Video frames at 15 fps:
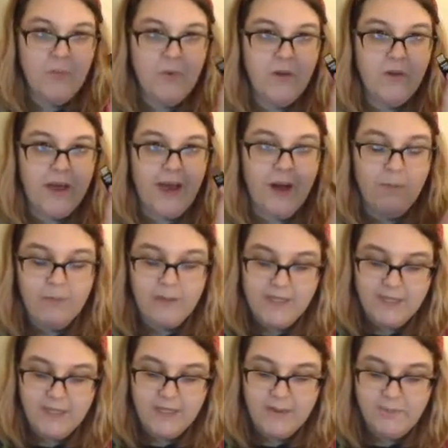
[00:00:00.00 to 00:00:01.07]
pull that out, plug
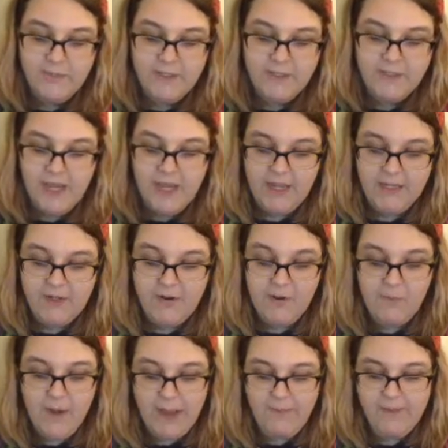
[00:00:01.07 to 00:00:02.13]
it in the computer, and you're
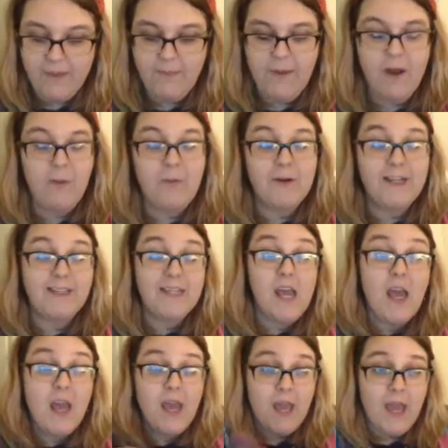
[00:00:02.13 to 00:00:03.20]
away with your PowerPoint.
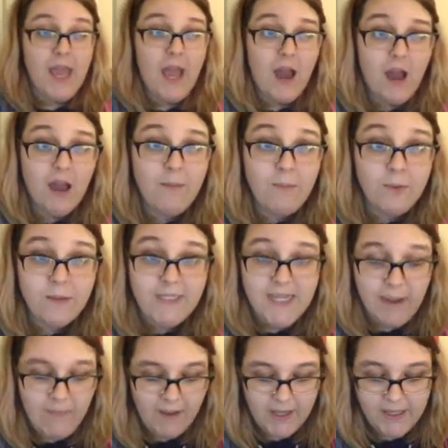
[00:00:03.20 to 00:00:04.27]
I bought
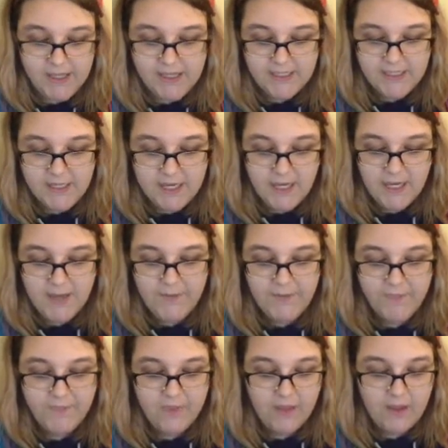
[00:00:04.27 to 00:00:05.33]
it because
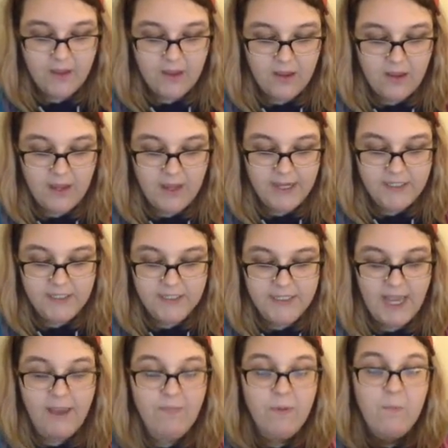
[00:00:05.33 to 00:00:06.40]
it just
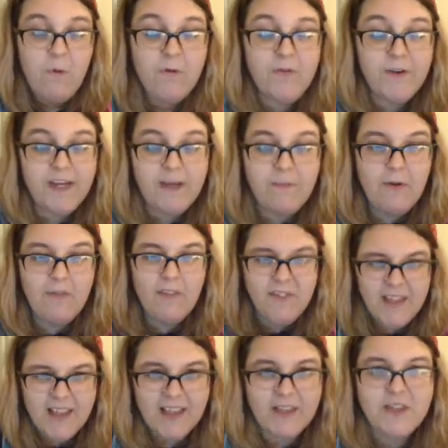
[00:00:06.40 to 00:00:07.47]
gave me more freedom around the
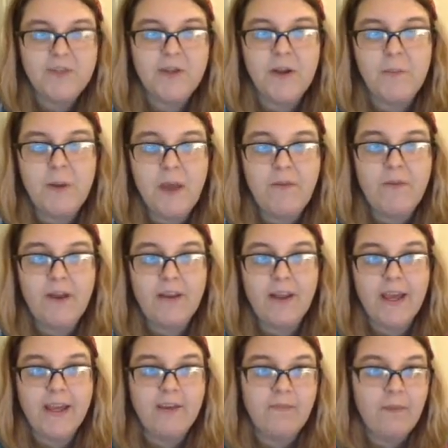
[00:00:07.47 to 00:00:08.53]
classroom. I felt
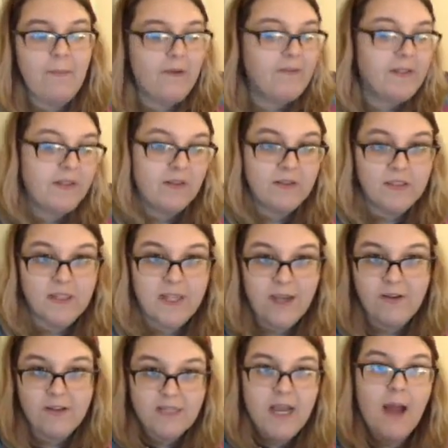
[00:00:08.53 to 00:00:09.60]
like if I'm having to constantly go
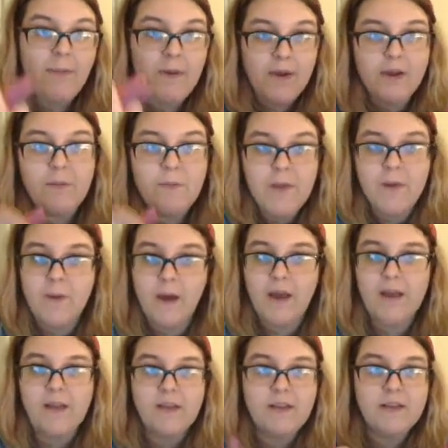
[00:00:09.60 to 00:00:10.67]
and tap at a computer,
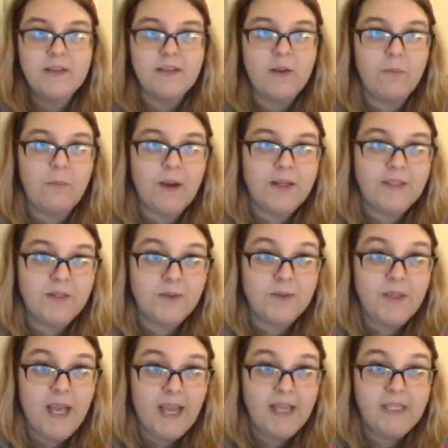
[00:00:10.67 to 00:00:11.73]
it's not practical.
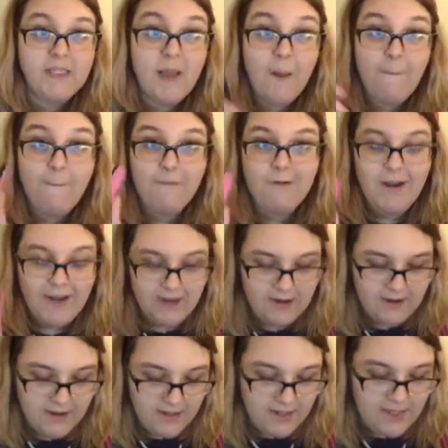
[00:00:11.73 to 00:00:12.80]
This, brilliant.
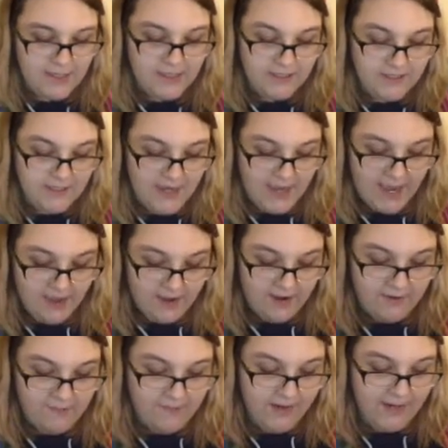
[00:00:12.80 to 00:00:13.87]
So yeah, I
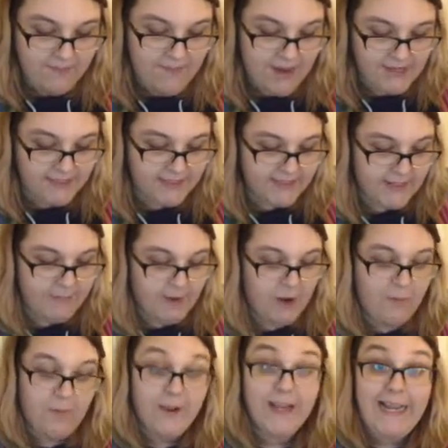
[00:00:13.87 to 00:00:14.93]
would recommend a
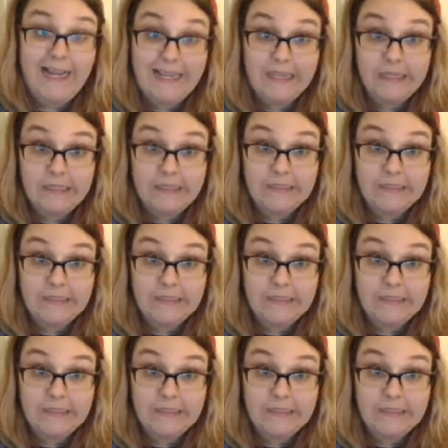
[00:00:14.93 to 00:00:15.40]
PowerPoint clicker.